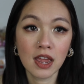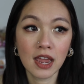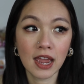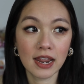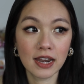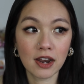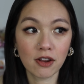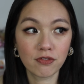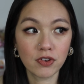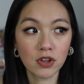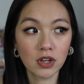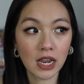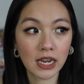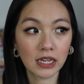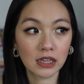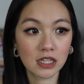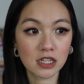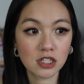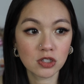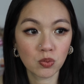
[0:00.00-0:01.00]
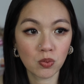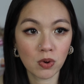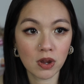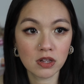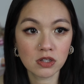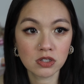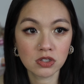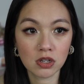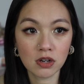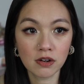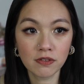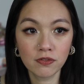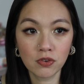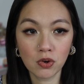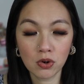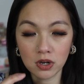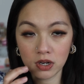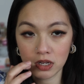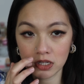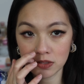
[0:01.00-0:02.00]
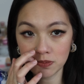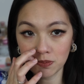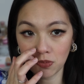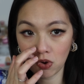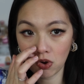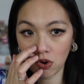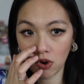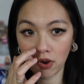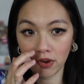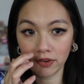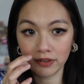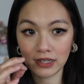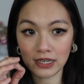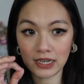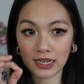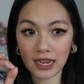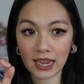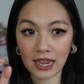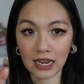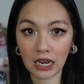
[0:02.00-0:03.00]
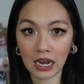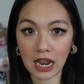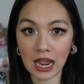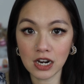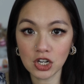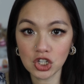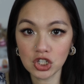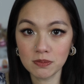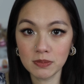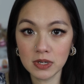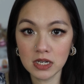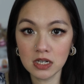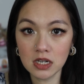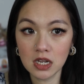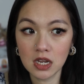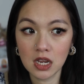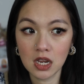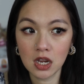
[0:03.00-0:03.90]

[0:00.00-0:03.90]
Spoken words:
and I feel like this one sort of focus more on the enlargement